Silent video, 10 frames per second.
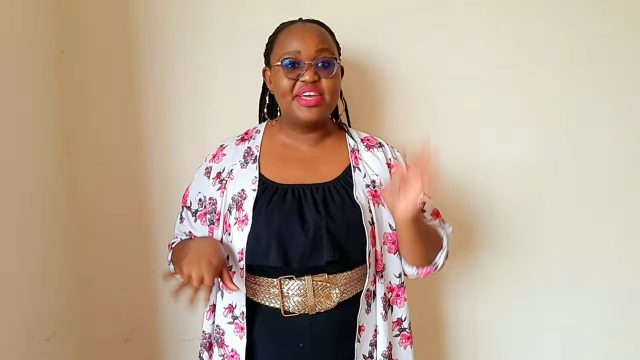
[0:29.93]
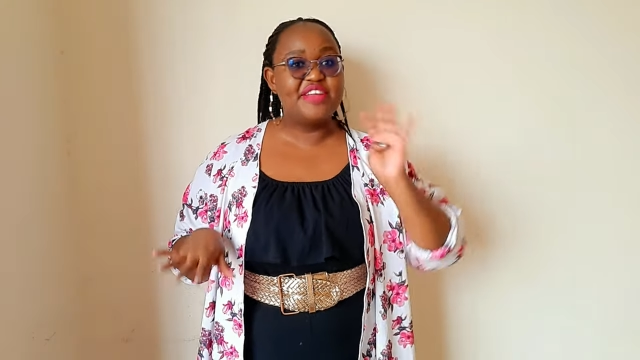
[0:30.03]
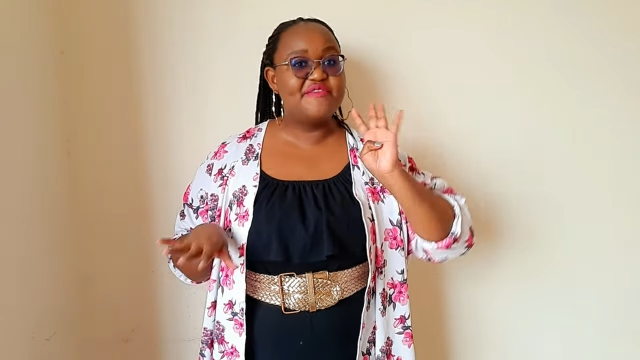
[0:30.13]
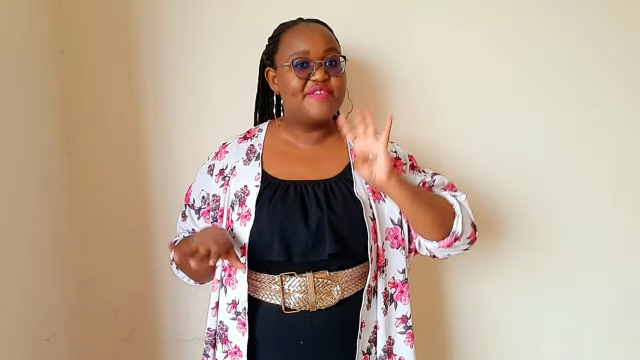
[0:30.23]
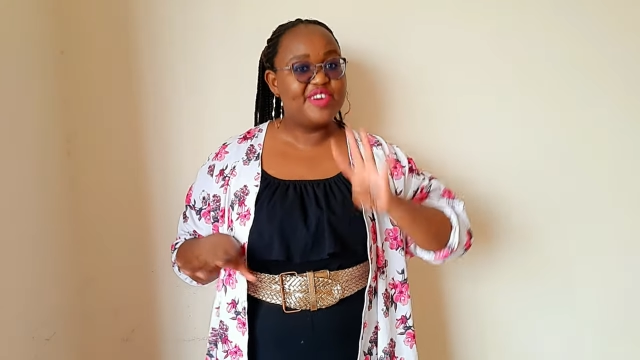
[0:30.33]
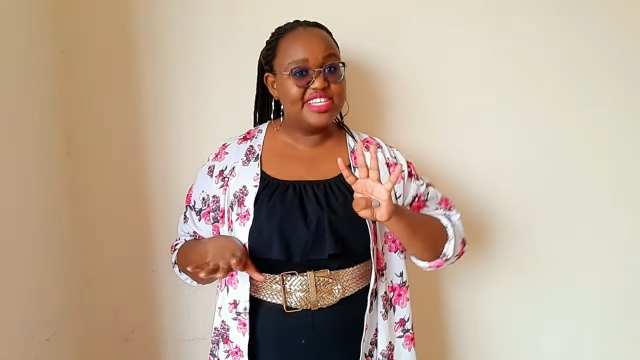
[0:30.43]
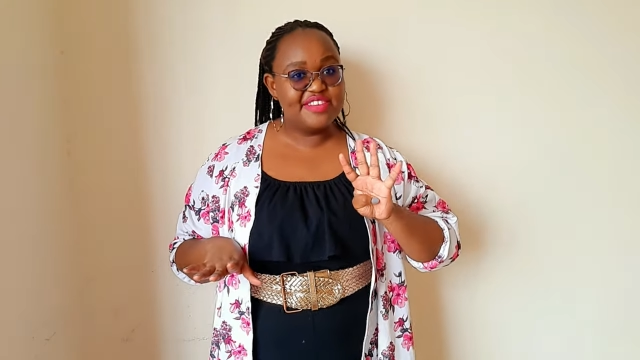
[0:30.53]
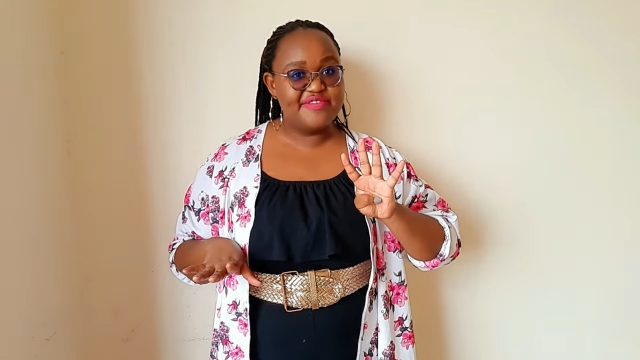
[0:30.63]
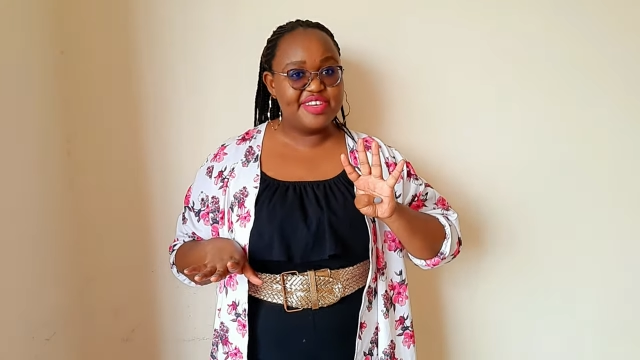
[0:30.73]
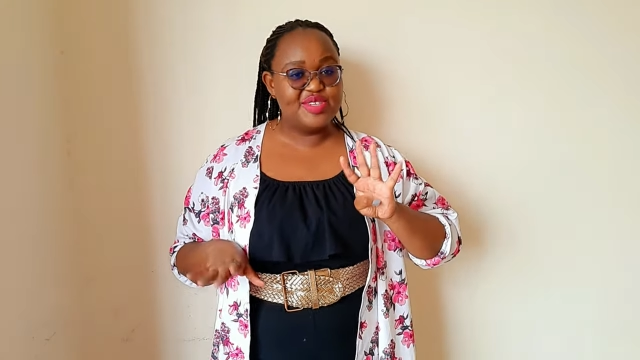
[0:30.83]
in four
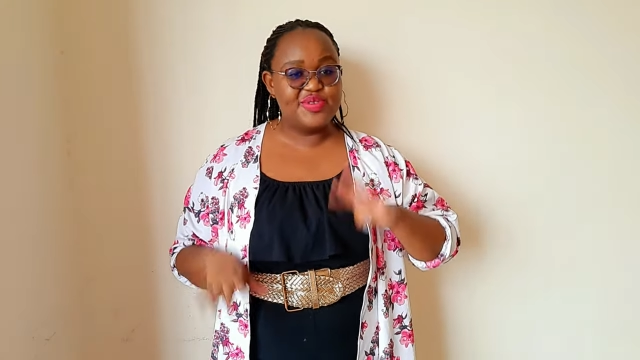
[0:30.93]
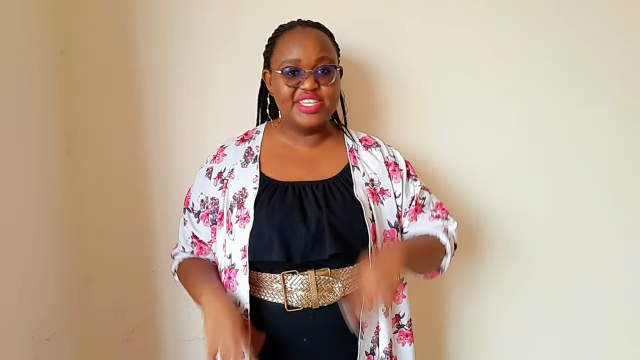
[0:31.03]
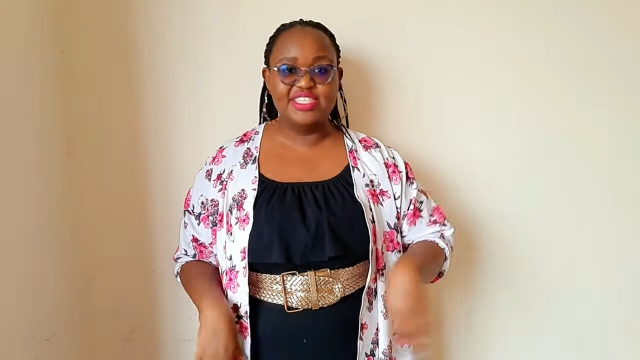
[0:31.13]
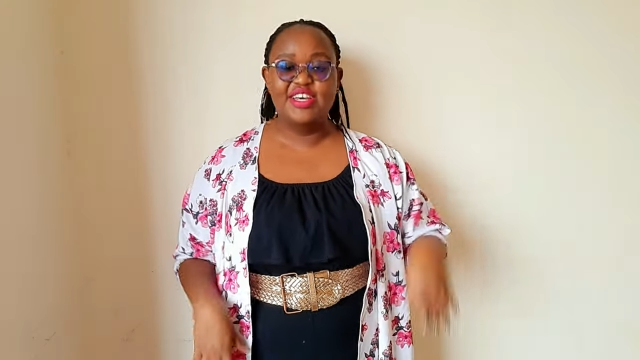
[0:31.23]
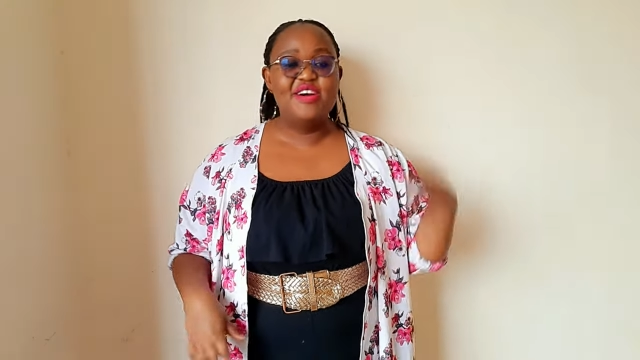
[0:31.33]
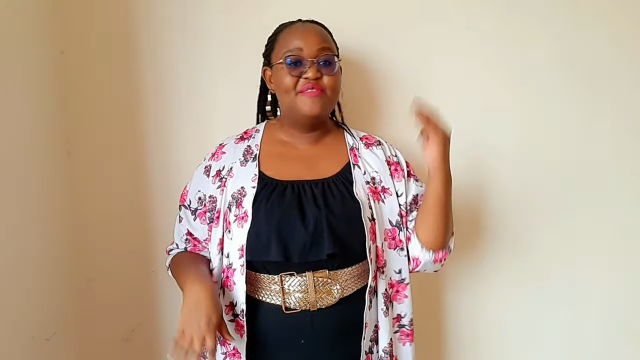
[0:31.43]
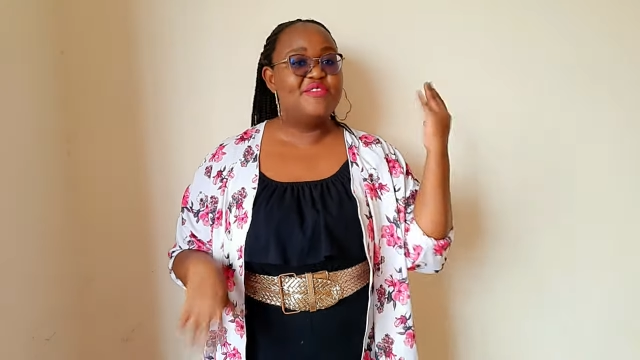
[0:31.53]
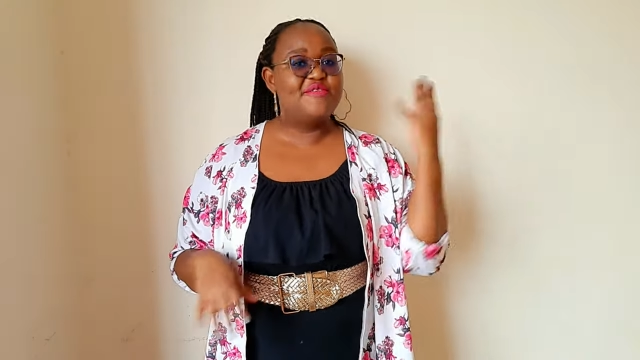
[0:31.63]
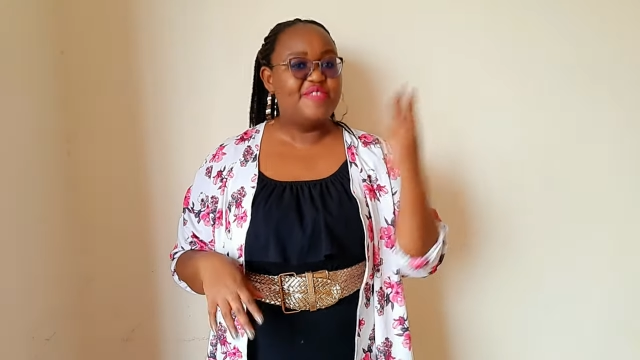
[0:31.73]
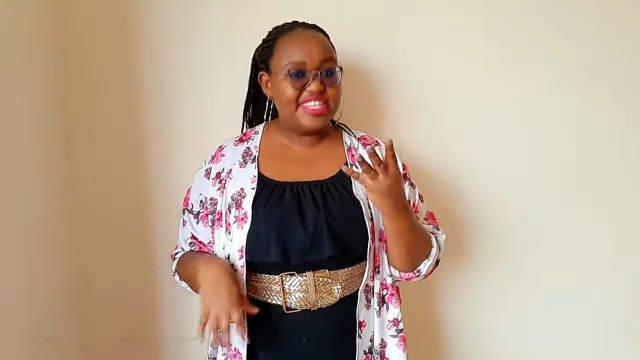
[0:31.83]
different ways for
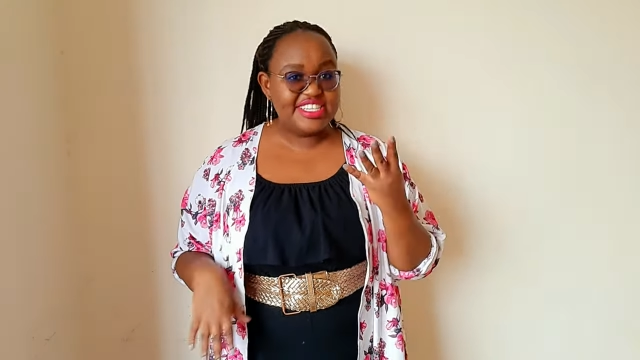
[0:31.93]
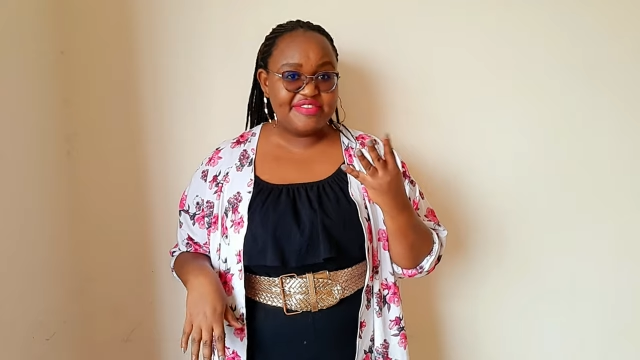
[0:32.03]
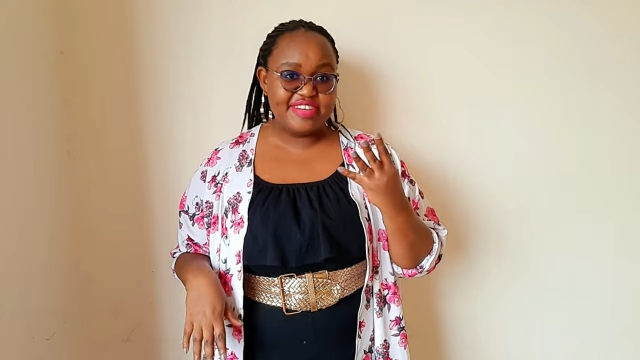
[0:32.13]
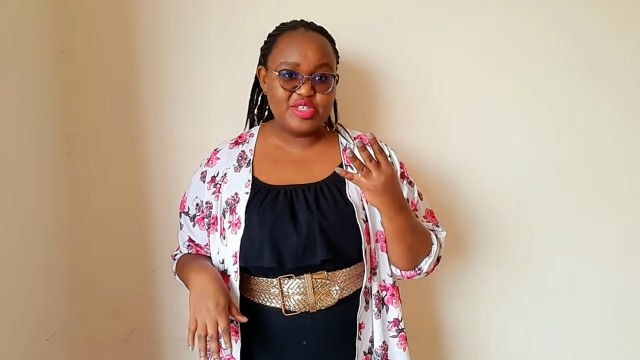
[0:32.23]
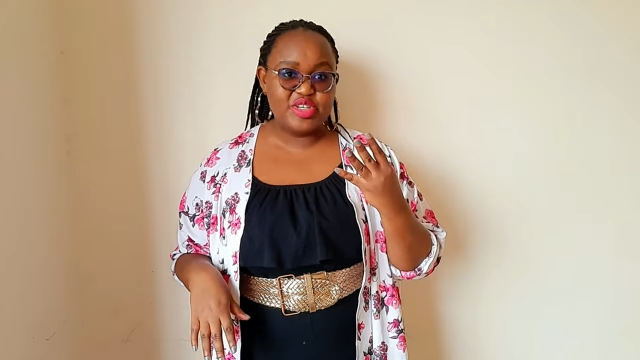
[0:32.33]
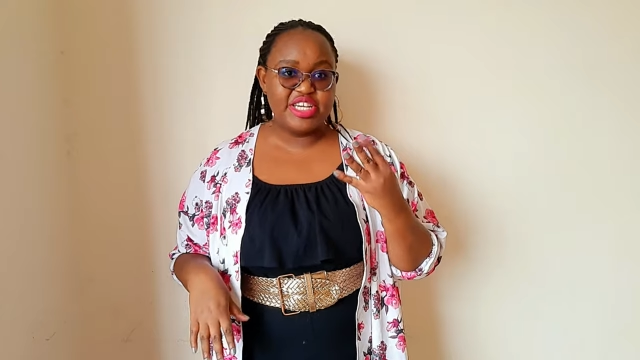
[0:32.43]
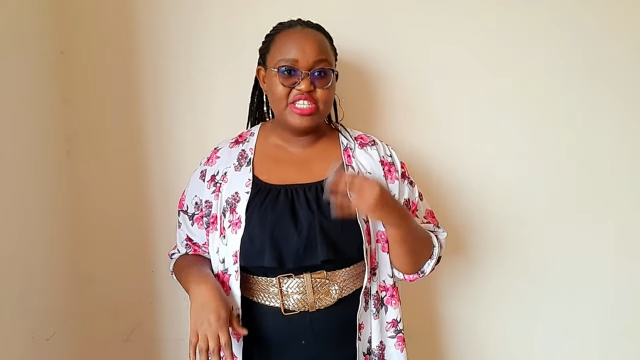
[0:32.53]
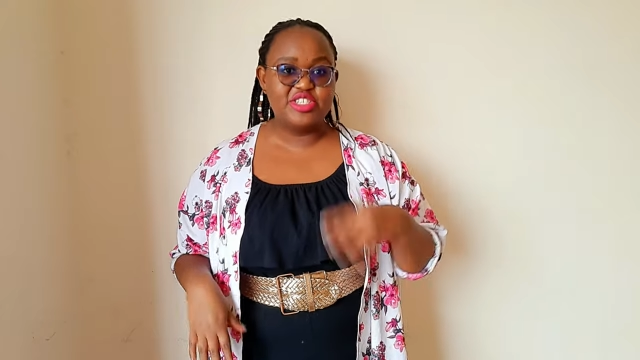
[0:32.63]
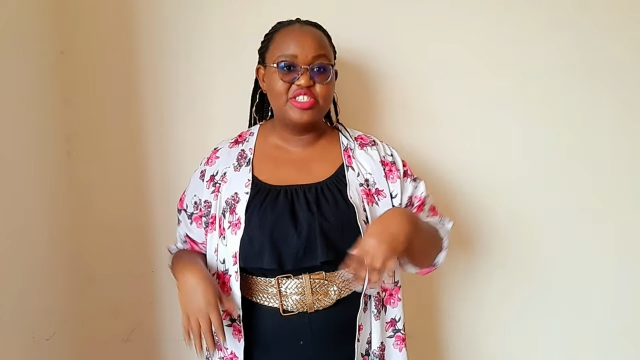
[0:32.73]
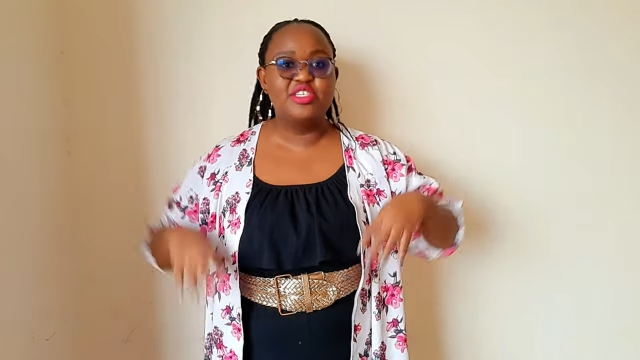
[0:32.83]
four different
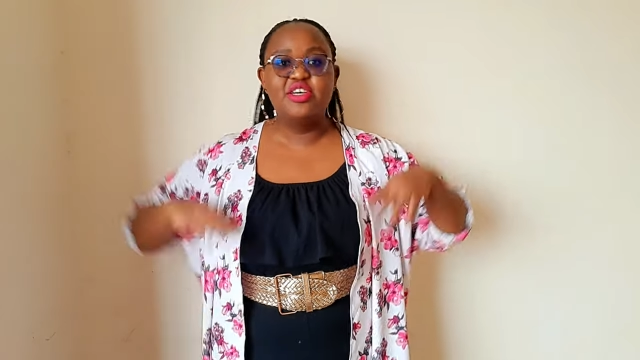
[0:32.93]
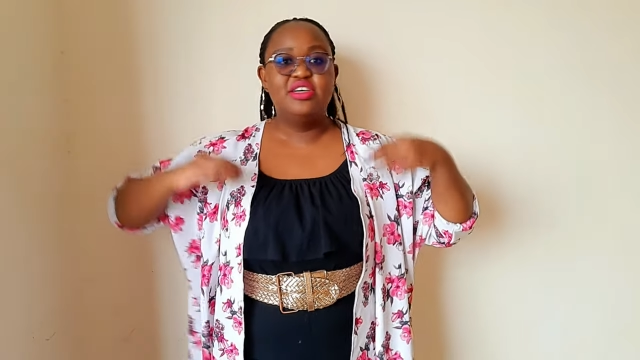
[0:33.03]
occasions,